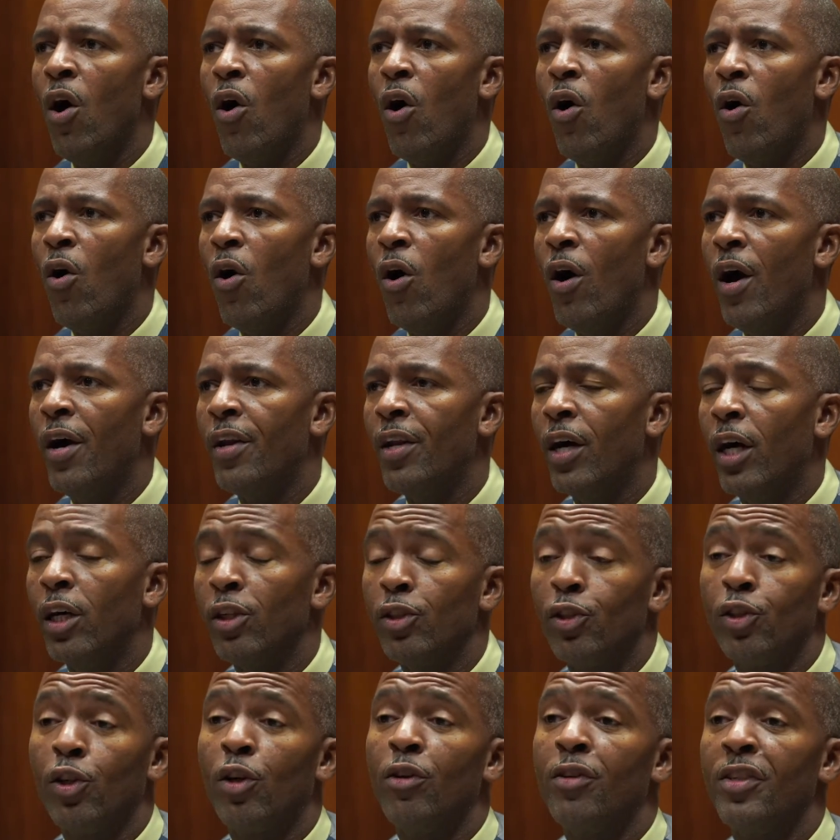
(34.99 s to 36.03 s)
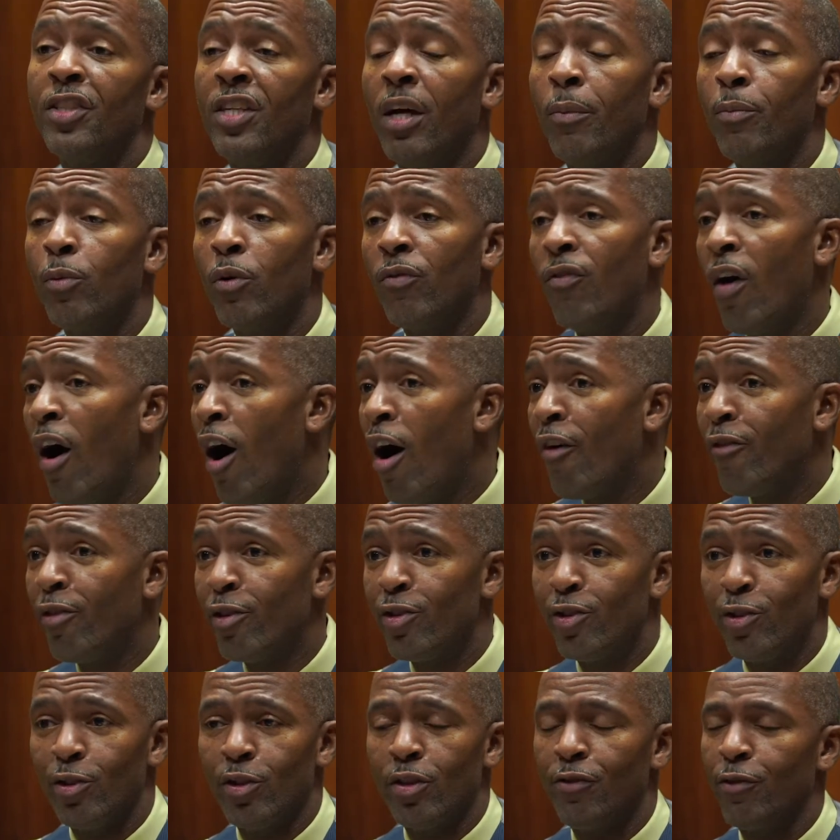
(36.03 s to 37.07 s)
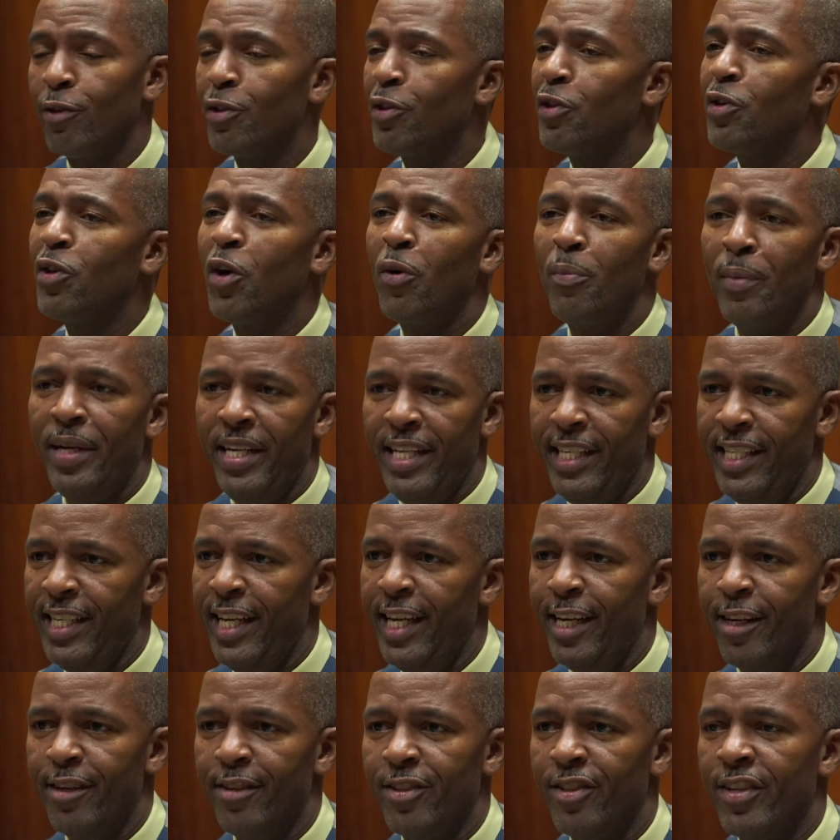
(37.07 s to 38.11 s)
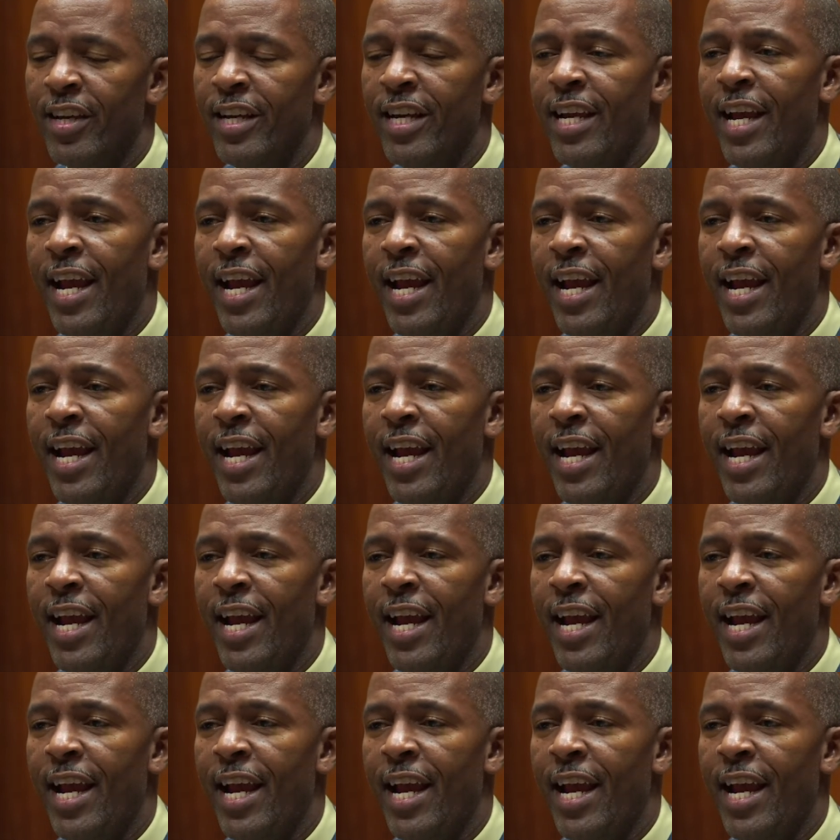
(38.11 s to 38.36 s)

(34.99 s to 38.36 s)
on a certain number of officers for so many years.